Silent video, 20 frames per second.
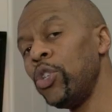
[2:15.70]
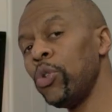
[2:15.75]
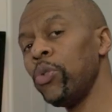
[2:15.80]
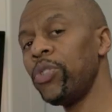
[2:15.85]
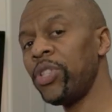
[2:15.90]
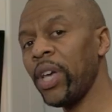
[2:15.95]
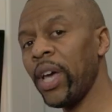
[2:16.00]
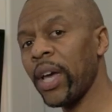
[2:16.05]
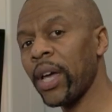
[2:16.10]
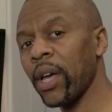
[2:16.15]

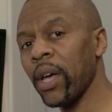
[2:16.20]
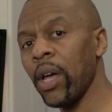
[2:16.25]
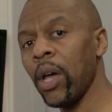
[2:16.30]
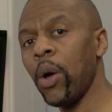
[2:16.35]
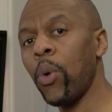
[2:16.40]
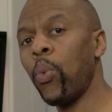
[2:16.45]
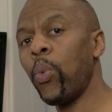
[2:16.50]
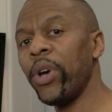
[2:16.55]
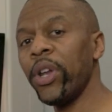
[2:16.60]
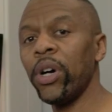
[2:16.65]

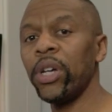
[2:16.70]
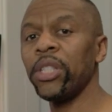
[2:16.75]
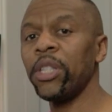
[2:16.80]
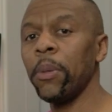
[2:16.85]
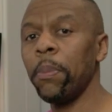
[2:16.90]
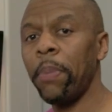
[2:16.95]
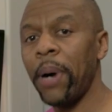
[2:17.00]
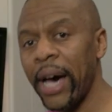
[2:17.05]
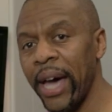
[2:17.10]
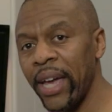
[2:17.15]
NewTek went on to
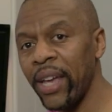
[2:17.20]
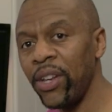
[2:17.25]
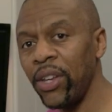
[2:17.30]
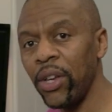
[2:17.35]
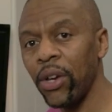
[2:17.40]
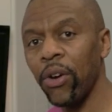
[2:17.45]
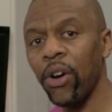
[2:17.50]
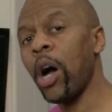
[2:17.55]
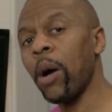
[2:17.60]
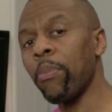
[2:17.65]

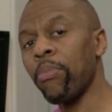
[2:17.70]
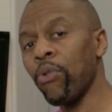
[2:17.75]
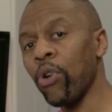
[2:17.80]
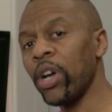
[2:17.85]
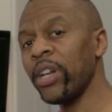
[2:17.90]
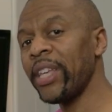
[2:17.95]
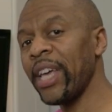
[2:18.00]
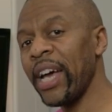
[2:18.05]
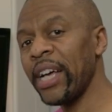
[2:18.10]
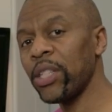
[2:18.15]
pioneer a
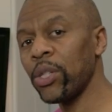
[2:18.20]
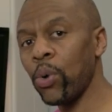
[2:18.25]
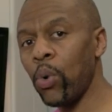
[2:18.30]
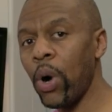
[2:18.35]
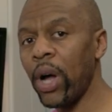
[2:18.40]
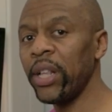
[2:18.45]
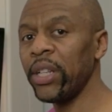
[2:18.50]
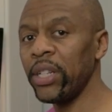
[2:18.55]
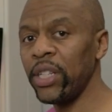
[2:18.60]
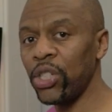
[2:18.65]
broadcast
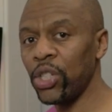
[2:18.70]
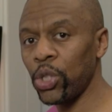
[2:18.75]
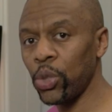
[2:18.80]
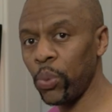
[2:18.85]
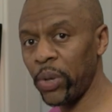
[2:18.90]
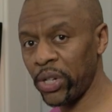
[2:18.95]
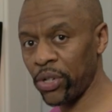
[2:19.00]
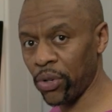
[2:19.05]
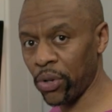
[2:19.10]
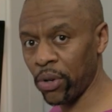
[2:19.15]
quality
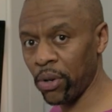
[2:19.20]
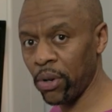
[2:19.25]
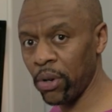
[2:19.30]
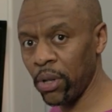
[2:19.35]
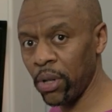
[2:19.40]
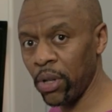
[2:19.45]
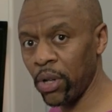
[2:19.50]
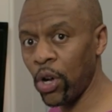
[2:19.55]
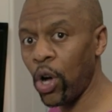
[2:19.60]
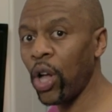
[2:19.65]
switcher
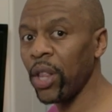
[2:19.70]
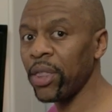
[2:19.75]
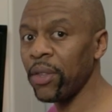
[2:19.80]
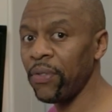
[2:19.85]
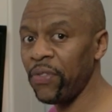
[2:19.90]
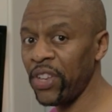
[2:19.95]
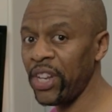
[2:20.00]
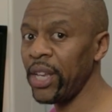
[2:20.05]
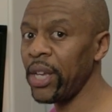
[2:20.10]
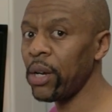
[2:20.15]
called the
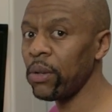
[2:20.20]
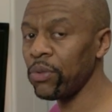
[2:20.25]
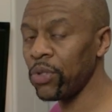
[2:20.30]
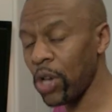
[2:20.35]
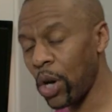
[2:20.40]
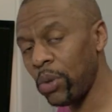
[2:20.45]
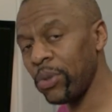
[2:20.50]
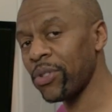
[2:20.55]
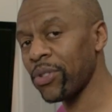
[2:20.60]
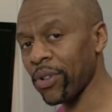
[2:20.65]
Video
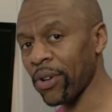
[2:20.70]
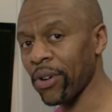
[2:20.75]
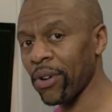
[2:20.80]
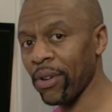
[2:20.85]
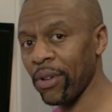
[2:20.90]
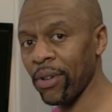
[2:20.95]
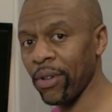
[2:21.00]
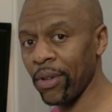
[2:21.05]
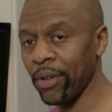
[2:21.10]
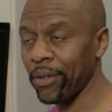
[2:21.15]
Toaster.
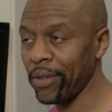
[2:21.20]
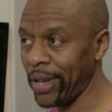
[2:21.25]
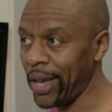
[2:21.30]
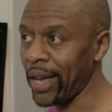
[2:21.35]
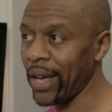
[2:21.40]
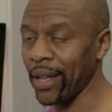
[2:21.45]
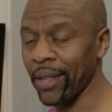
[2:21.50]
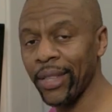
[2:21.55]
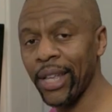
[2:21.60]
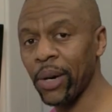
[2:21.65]

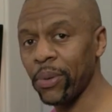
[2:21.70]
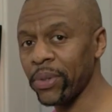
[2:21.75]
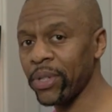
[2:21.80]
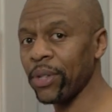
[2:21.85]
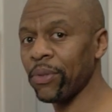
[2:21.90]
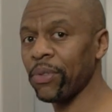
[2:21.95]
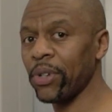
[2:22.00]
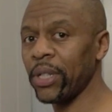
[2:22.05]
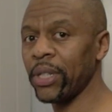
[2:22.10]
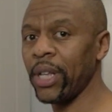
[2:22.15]
Yeah, that was
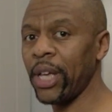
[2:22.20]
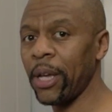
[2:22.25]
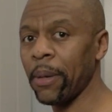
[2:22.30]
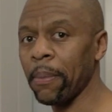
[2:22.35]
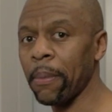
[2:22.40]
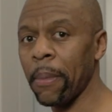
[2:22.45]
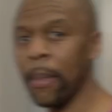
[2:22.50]
the real name.